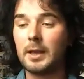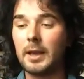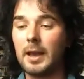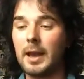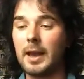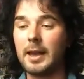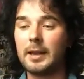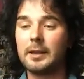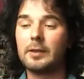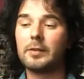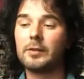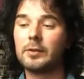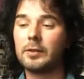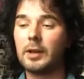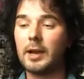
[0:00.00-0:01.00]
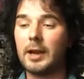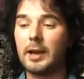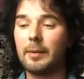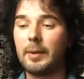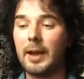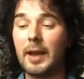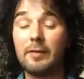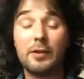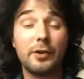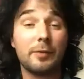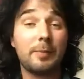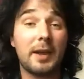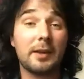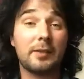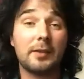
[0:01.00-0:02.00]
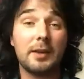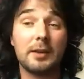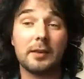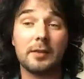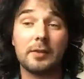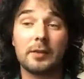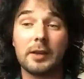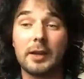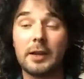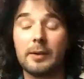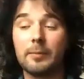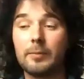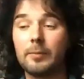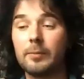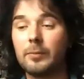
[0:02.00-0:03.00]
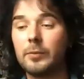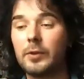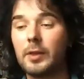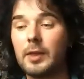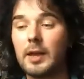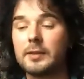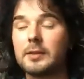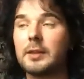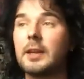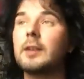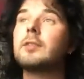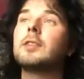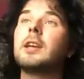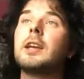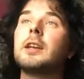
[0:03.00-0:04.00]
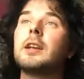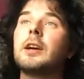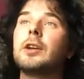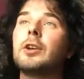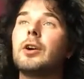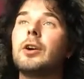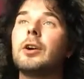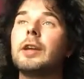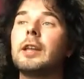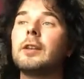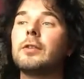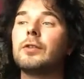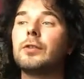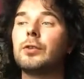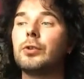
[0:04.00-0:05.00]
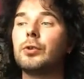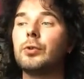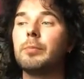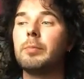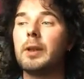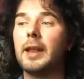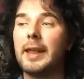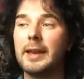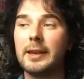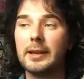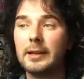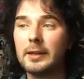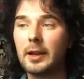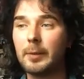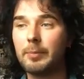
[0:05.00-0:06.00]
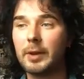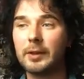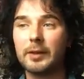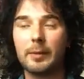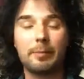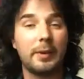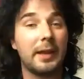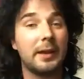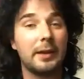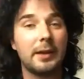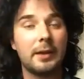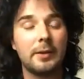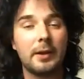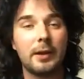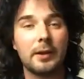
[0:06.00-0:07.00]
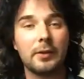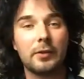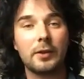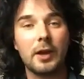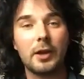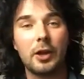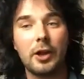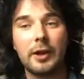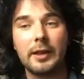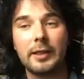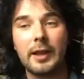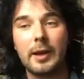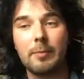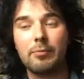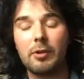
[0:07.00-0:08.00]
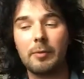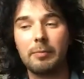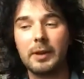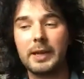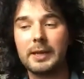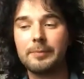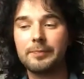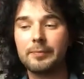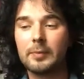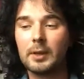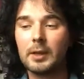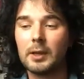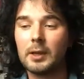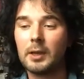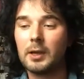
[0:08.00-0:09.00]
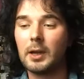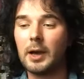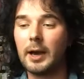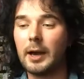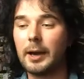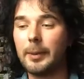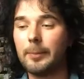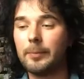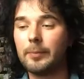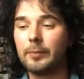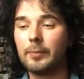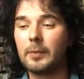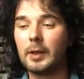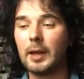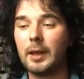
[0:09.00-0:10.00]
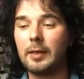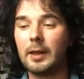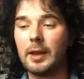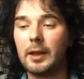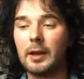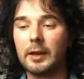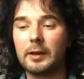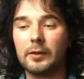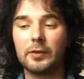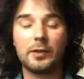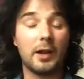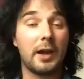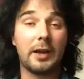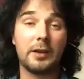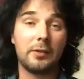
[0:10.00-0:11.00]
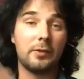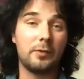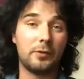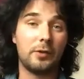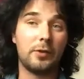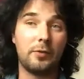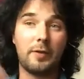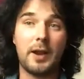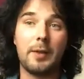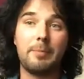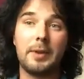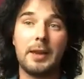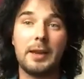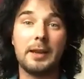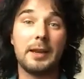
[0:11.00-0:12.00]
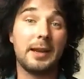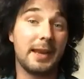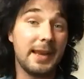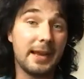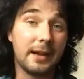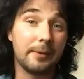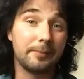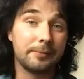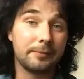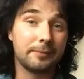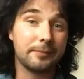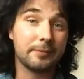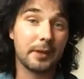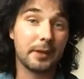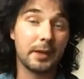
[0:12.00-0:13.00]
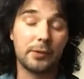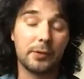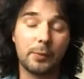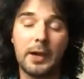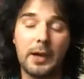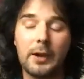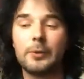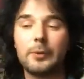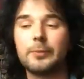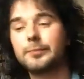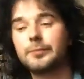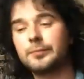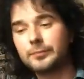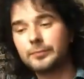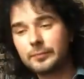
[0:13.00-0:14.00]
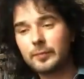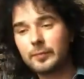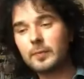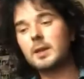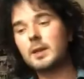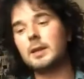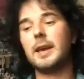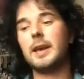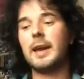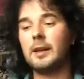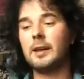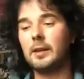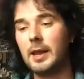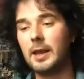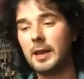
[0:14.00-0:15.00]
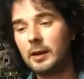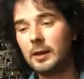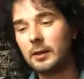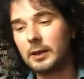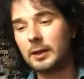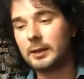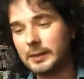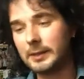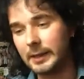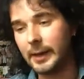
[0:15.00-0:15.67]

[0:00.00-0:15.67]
And I haven't looked back since. 2018, I got into Blender. I picked up Blender and started learning that properly. And then I just started developing Nia as well. And Nia is,